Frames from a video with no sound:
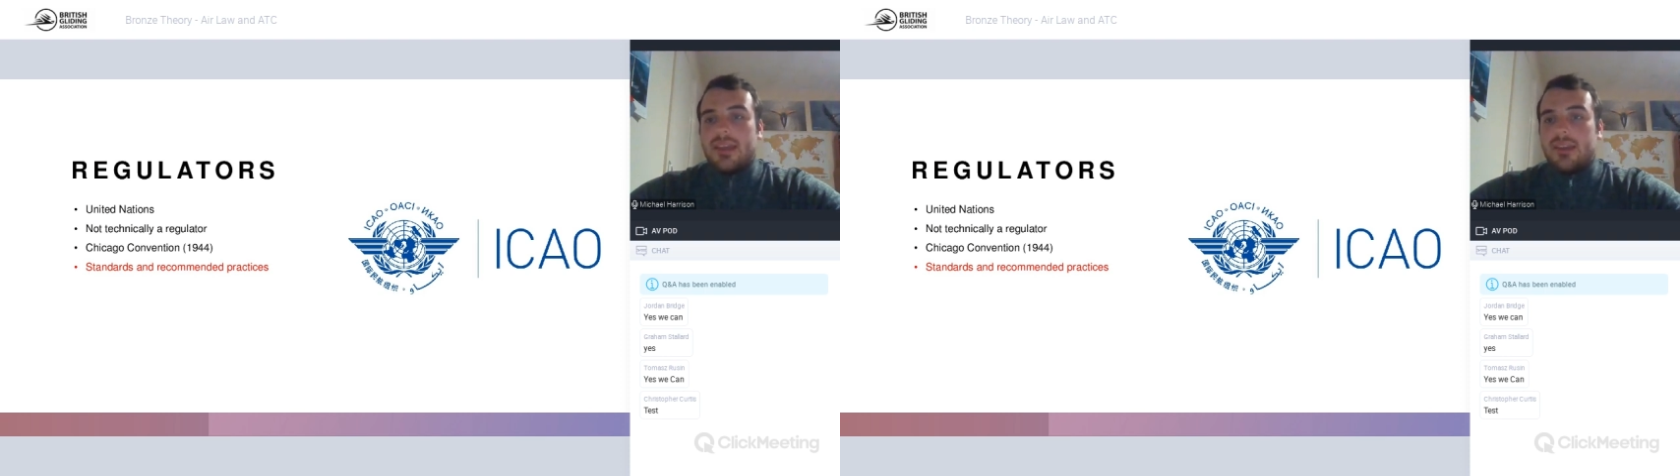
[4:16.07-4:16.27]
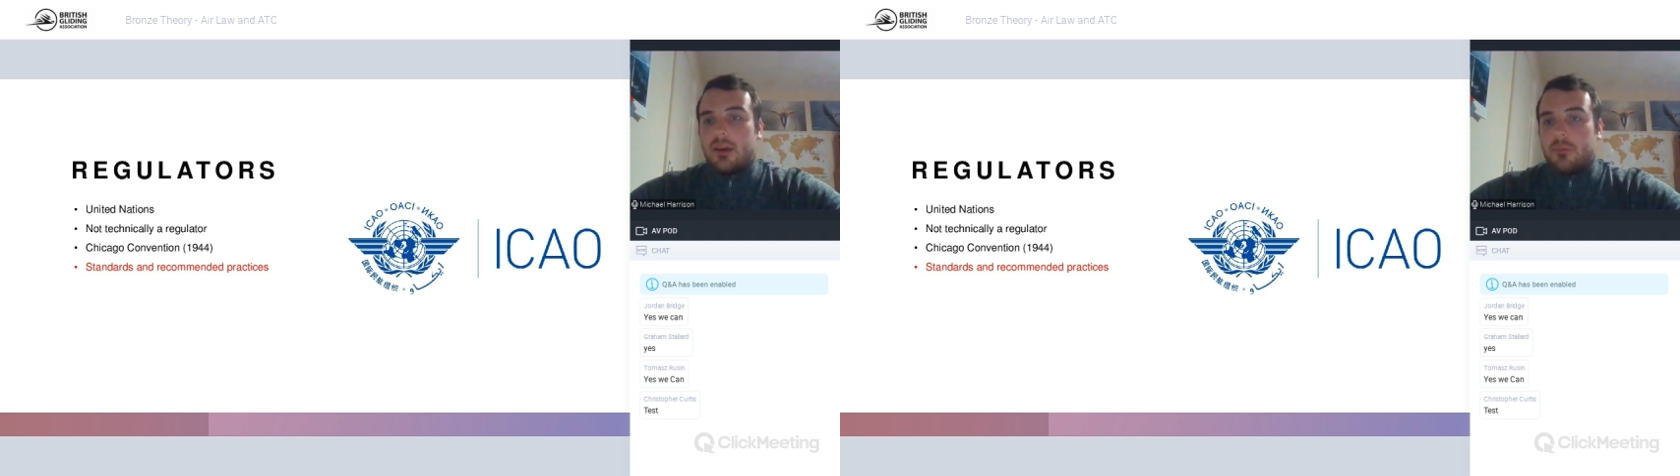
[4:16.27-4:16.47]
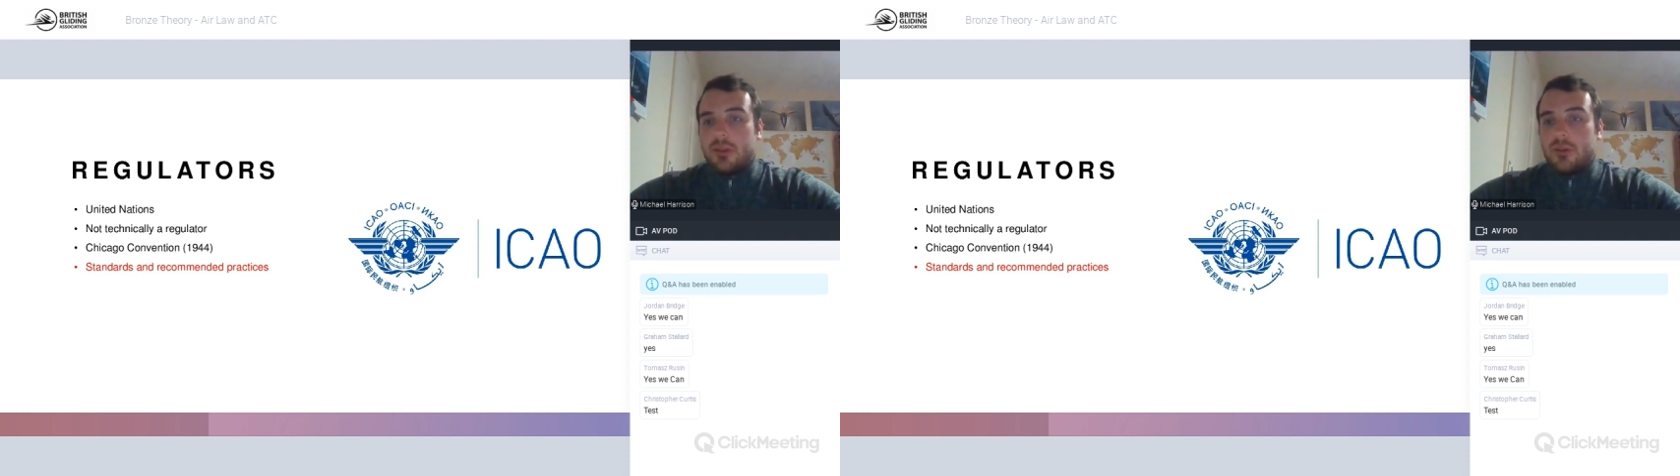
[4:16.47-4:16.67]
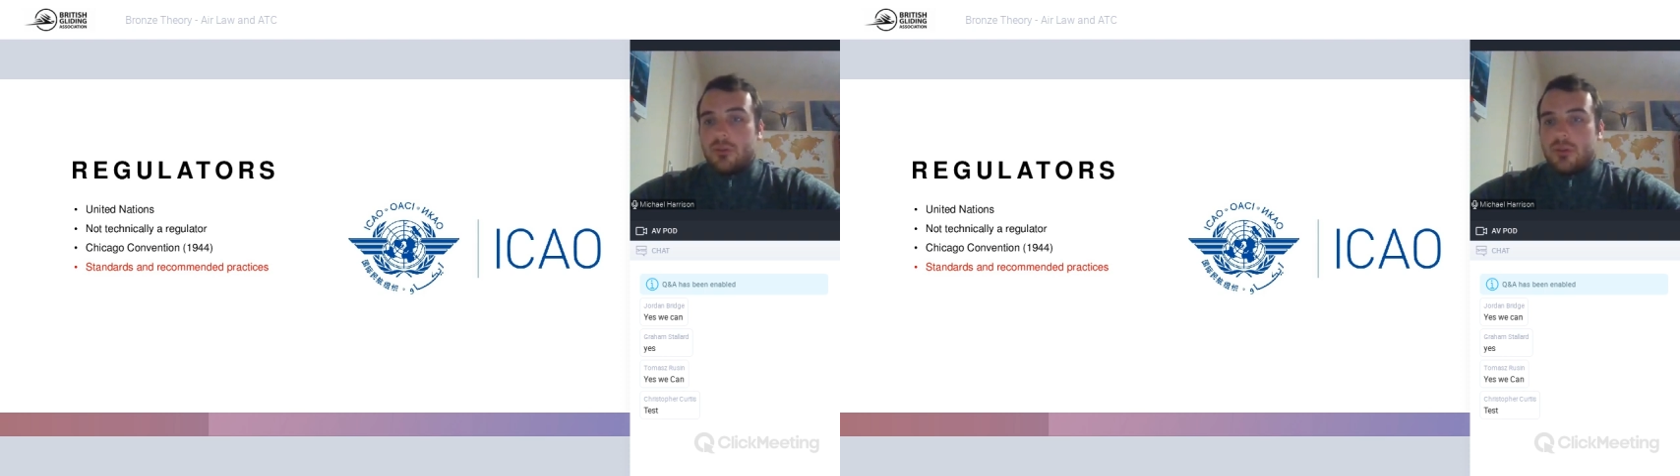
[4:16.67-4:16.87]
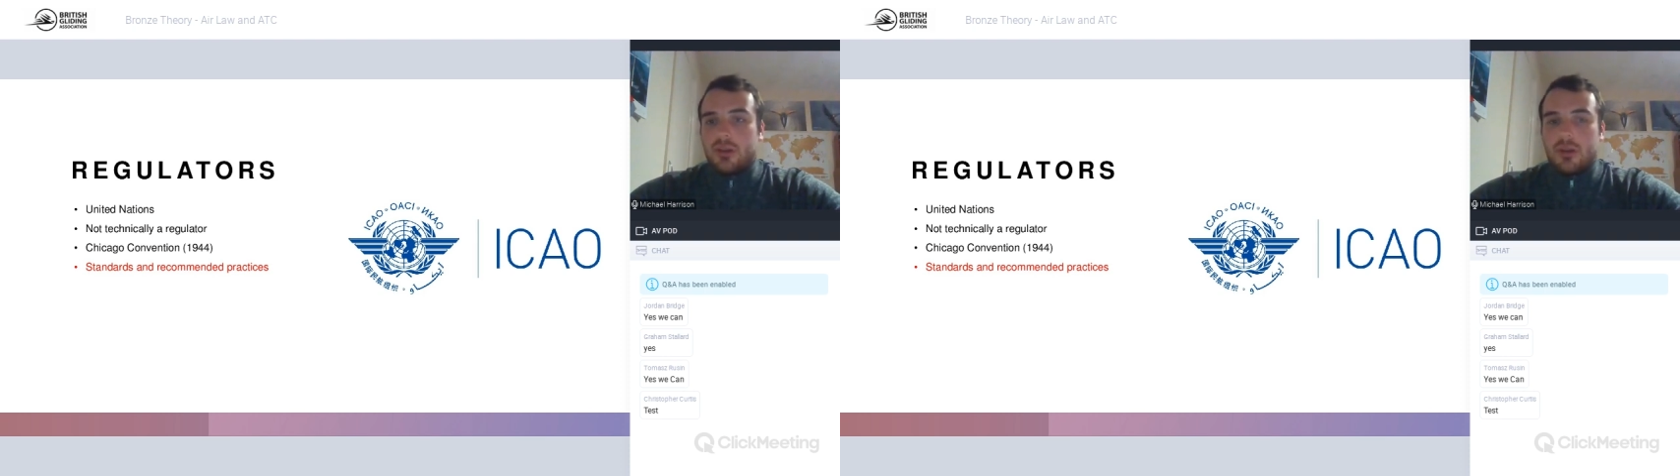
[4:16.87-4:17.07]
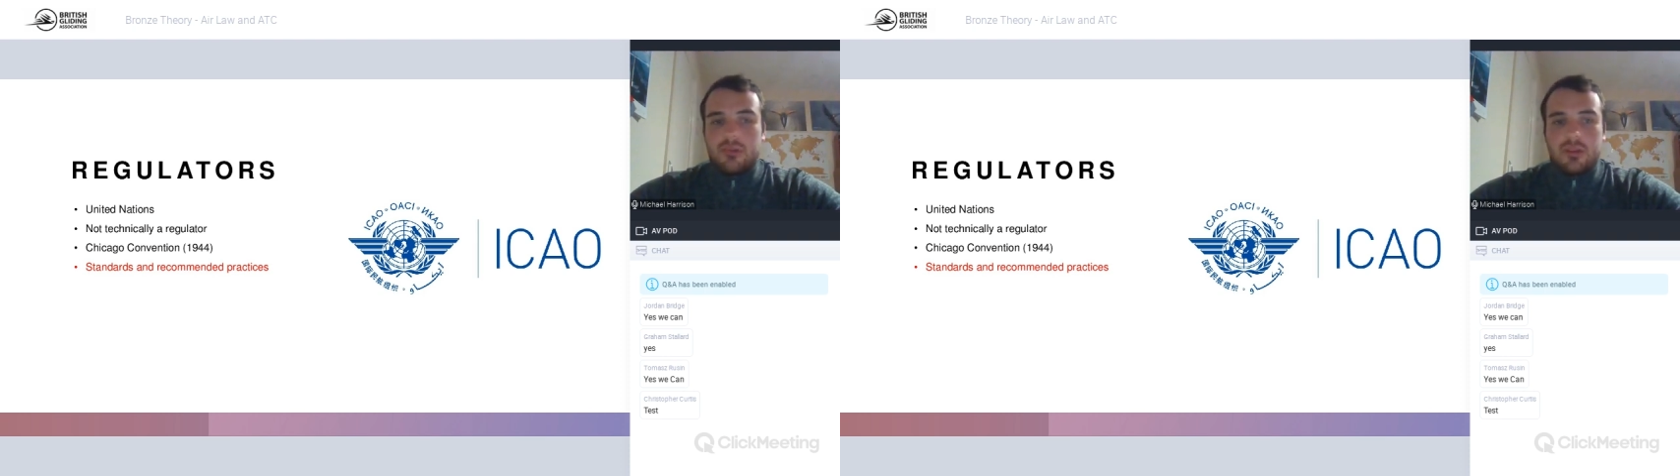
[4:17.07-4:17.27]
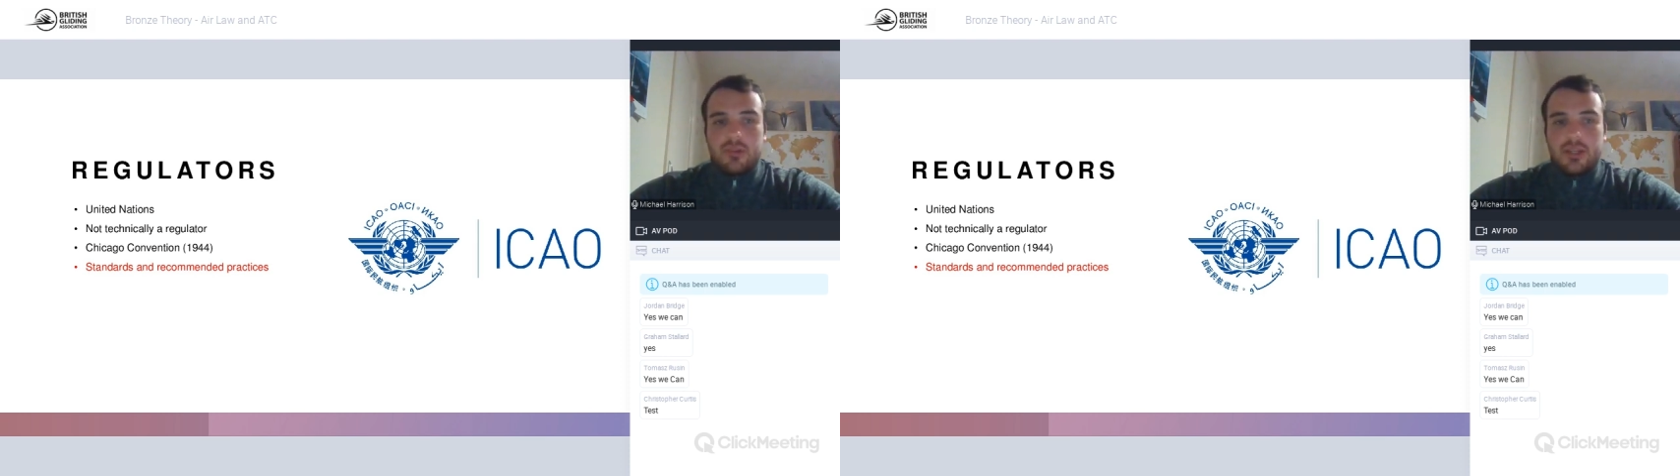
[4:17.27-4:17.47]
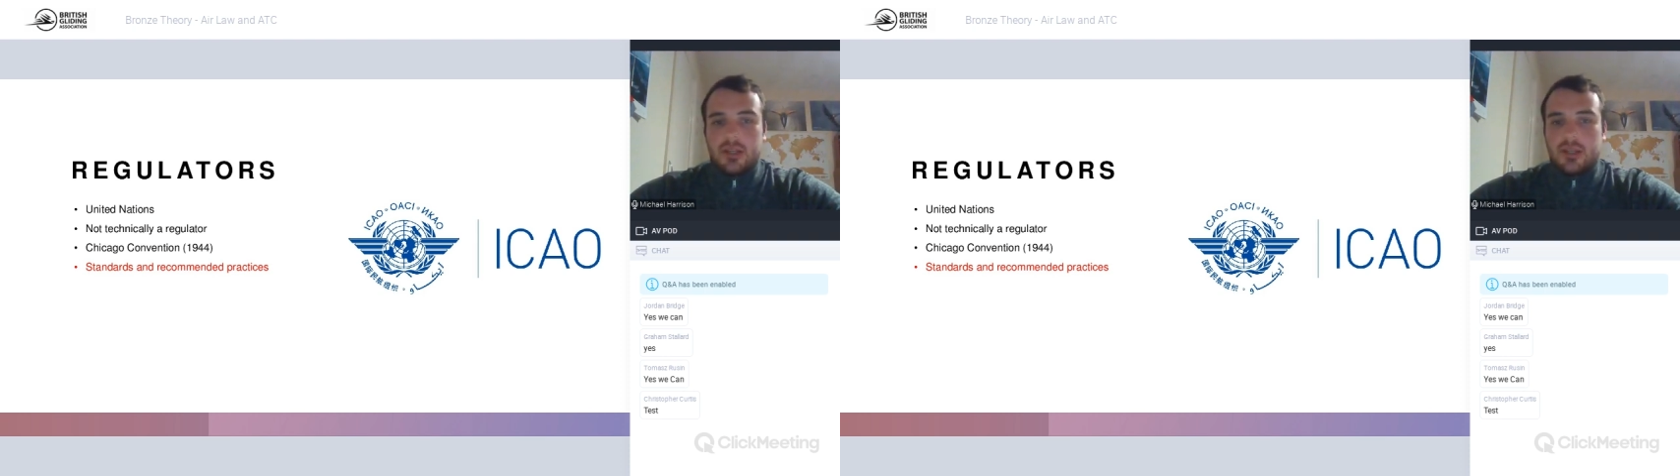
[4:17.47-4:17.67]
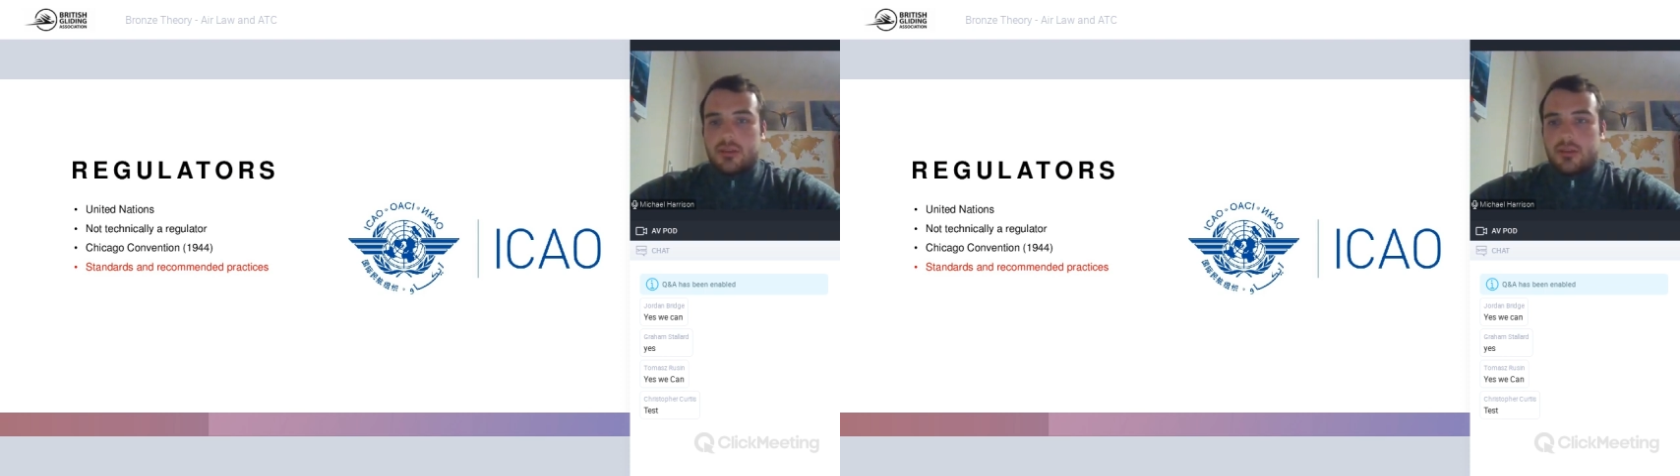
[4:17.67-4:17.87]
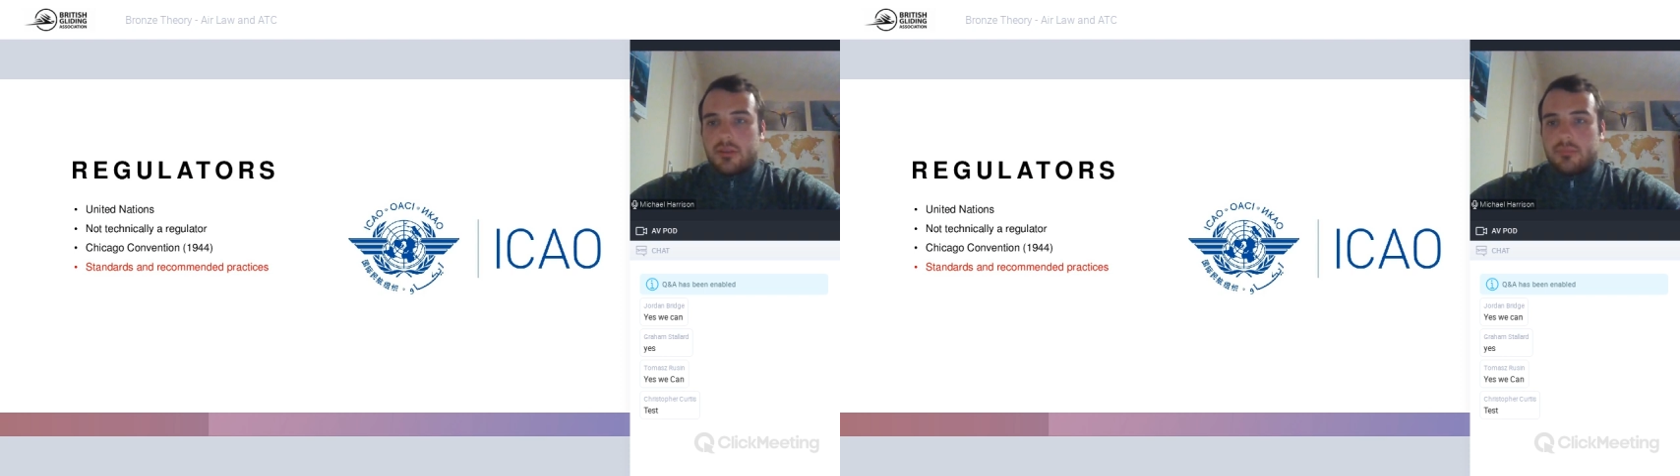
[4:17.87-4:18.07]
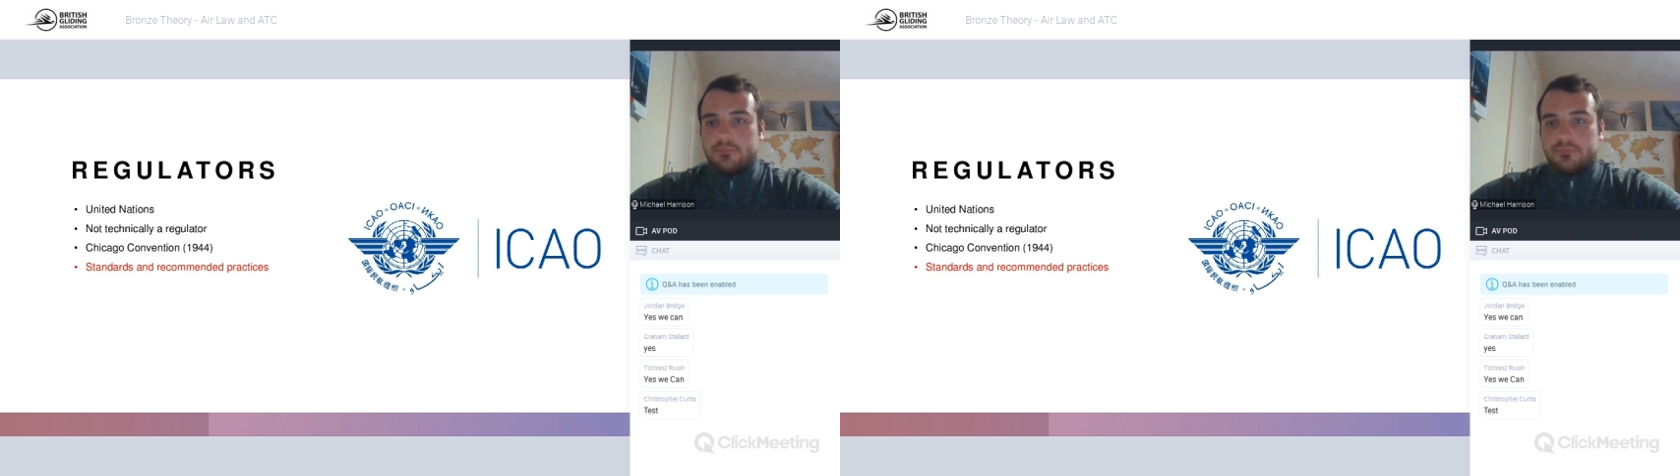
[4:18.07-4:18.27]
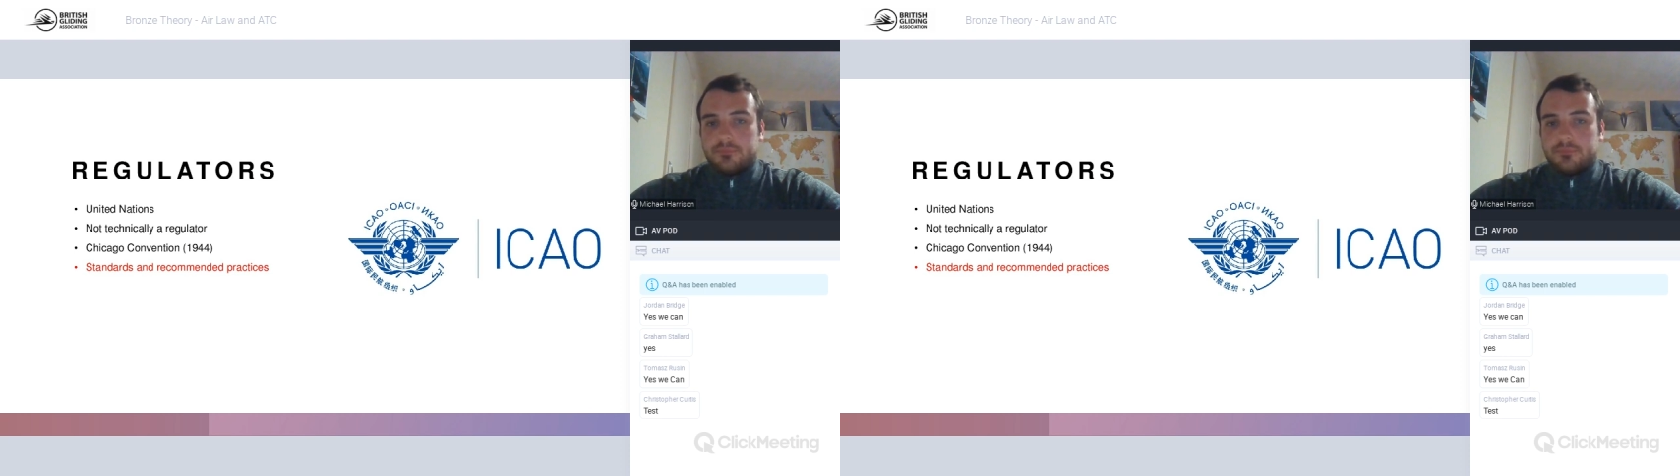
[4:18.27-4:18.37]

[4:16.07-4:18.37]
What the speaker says: in helping you to interpret the regulations.